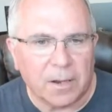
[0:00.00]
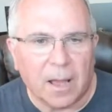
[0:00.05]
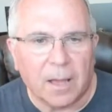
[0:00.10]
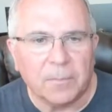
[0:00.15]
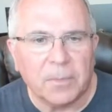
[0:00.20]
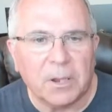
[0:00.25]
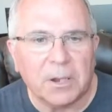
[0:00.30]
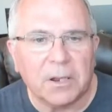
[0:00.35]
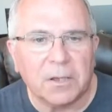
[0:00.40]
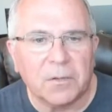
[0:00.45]
I
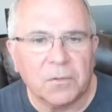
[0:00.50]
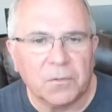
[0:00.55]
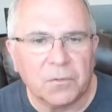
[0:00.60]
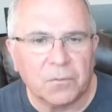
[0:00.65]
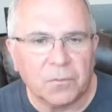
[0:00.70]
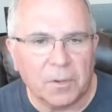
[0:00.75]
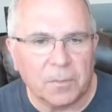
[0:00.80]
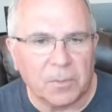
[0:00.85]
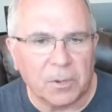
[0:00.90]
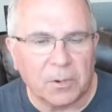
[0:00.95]
mean,
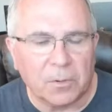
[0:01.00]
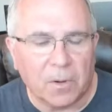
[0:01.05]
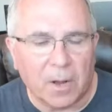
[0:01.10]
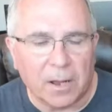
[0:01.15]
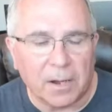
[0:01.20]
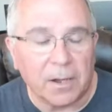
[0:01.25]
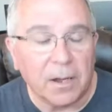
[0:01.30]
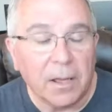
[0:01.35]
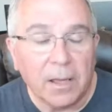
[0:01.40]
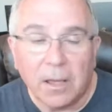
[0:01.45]
extremely
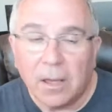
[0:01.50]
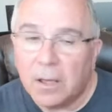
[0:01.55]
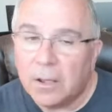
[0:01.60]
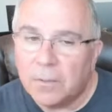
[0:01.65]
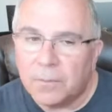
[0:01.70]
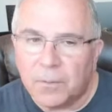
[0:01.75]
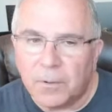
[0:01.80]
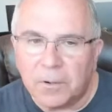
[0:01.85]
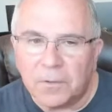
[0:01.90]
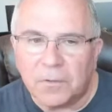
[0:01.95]
crowded. The
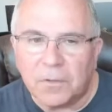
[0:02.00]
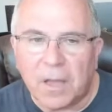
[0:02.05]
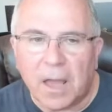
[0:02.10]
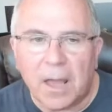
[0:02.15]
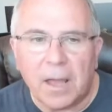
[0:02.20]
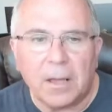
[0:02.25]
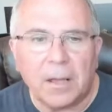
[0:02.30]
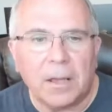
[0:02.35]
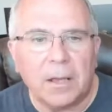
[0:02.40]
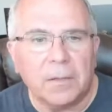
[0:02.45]
first
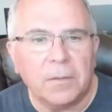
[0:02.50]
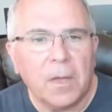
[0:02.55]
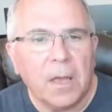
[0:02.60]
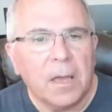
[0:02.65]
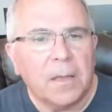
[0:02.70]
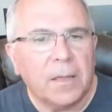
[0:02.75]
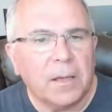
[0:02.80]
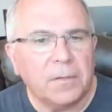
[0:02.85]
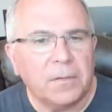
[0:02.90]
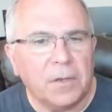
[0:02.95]
day
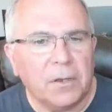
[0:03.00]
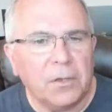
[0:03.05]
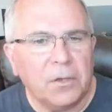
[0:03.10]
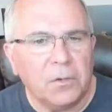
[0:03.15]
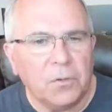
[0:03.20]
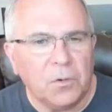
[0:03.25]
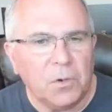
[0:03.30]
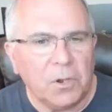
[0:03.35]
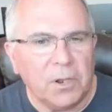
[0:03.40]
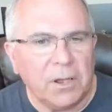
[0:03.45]
they said
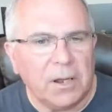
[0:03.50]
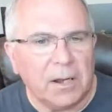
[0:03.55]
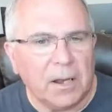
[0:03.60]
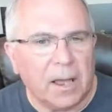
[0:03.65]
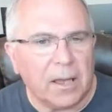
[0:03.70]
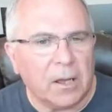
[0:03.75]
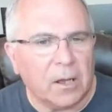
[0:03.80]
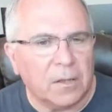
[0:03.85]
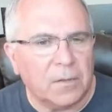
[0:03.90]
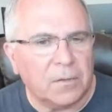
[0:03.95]
usually
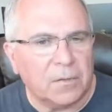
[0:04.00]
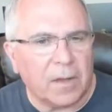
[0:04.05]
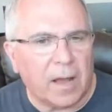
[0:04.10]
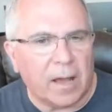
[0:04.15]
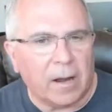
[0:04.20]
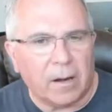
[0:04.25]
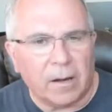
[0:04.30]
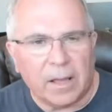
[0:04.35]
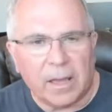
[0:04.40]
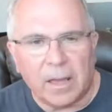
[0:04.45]
like on
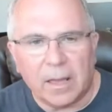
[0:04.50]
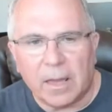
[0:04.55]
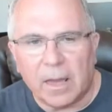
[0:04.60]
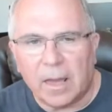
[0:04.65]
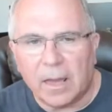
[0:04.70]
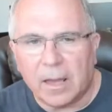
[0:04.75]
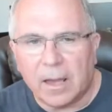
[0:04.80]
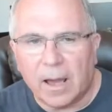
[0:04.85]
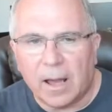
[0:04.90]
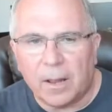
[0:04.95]
Saturday,
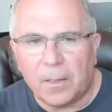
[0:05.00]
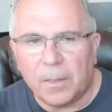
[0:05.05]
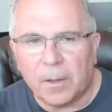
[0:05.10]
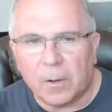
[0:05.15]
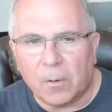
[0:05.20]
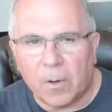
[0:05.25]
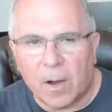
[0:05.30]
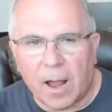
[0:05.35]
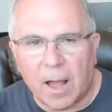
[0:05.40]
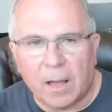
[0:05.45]
the
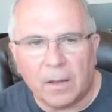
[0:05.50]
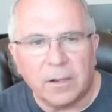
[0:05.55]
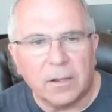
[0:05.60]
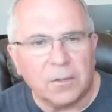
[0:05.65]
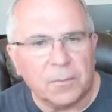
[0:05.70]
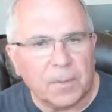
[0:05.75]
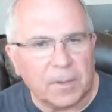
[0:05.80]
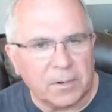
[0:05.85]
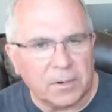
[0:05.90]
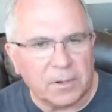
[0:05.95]
crowd, and
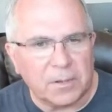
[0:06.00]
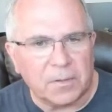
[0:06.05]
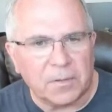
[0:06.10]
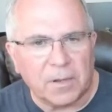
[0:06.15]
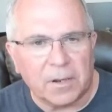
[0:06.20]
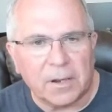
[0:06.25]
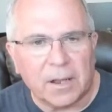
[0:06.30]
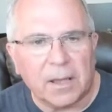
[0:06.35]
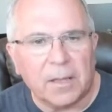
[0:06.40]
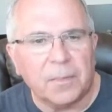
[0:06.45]
especially
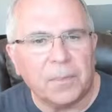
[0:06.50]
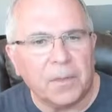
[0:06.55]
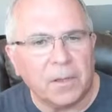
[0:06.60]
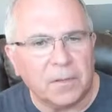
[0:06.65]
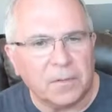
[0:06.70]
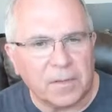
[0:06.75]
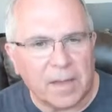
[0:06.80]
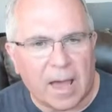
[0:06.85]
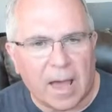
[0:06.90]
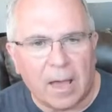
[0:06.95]
Sunday, it
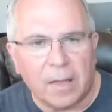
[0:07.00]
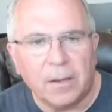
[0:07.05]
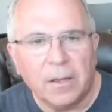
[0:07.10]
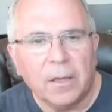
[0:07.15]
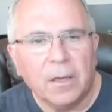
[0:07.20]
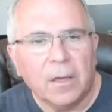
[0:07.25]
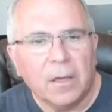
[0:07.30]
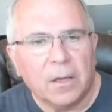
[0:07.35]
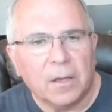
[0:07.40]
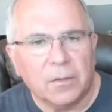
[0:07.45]
thins out
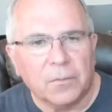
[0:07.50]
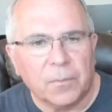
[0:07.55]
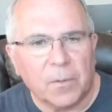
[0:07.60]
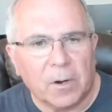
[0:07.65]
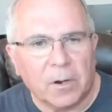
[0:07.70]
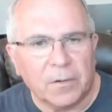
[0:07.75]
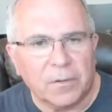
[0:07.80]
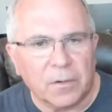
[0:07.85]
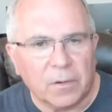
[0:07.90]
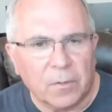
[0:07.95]
as
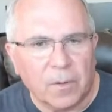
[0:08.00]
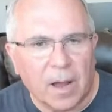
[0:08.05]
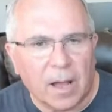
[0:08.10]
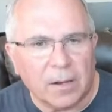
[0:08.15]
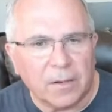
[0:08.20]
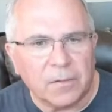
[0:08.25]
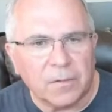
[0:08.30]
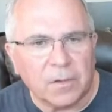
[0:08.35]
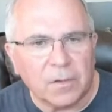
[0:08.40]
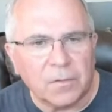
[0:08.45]
far as a crowd
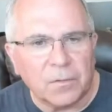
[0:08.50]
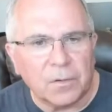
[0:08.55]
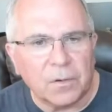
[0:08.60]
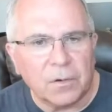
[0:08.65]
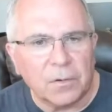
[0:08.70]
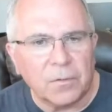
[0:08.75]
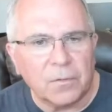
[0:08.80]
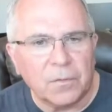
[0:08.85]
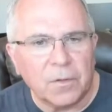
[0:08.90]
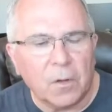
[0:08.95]
is
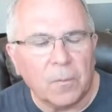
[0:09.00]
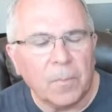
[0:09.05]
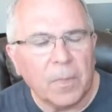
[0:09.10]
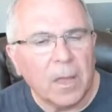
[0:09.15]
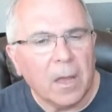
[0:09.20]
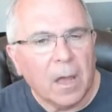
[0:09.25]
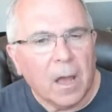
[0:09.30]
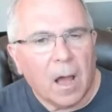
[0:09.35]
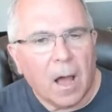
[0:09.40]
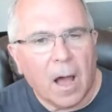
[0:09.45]
concerned. So,
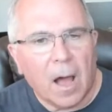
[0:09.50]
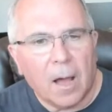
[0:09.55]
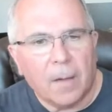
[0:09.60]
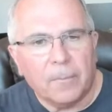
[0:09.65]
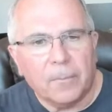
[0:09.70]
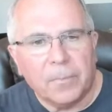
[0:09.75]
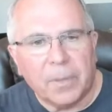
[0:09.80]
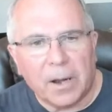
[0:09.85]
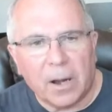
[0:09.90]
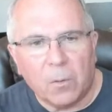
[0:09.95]

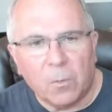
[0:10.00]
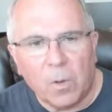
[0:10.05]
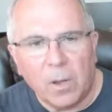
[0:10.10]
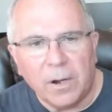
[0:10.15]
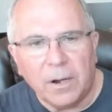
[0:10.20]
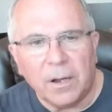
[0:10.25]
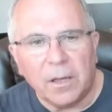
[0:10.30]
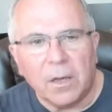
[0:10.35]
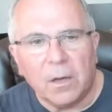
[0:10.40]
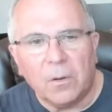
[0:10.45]
but I
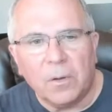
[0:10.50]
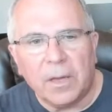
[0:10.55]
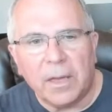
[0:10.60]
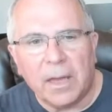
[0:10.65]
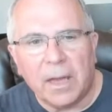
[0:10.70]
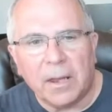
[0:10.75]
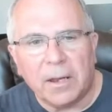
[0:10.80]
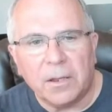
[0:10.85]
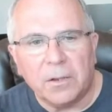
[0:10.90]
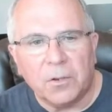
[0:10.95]
wanted to go
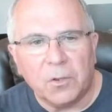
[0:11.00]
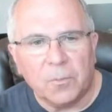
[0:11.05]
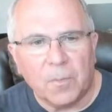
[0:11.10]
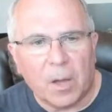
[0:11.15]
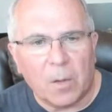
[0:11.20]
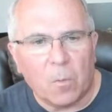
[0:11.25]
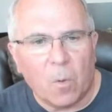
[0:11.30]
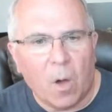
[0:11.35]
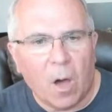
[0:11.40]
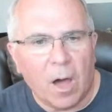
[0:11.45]
ahead and do my
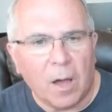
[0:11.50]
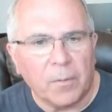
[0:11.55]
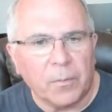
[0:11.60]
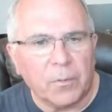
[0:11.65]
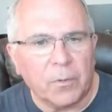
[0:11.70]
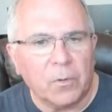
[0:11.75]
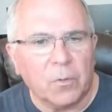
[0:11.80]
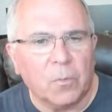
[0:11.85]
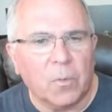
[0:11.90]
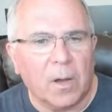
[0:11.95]

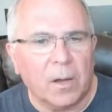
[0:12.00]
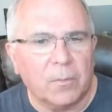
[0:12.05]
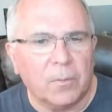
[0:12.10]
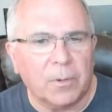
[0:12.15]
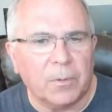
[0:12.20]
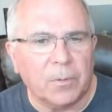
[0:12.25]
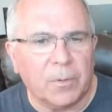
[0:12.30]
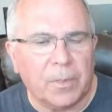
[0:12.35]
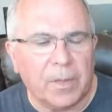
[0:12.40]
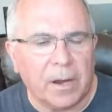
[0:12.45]
walkthrough while we
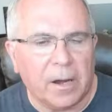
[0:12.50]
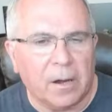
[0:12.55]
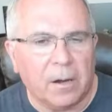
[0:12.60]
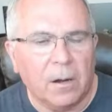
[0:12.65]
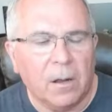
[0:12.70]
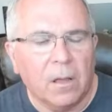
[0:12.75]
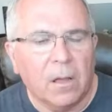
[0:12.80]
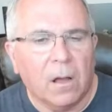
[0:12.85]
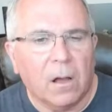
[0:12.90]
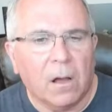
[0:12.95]
were there
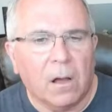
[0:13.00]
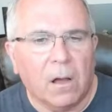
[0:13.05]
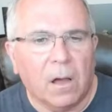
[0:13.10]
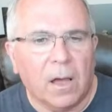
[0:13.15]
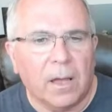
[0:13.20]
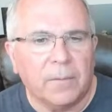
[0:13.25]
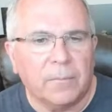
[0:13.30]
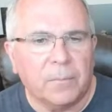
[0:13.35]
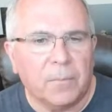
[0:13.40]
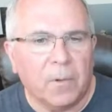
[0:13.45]

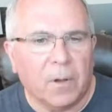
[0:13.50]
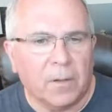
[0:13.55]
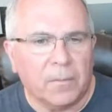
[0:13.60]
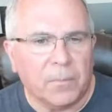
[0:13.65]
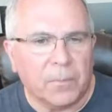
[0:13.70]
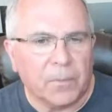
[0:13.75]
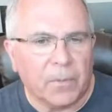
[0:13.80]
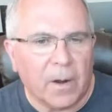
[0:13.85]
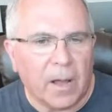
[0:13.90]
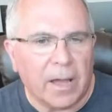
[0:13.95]
on
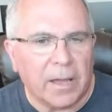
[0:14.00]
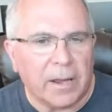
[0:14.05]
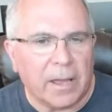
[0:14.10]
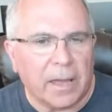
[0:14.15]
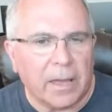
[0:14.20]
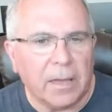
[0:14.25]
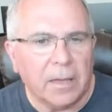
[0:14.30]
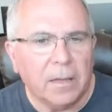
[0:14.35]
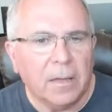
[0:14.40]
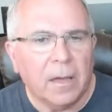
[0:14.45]

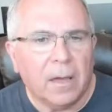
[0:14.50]
Friday.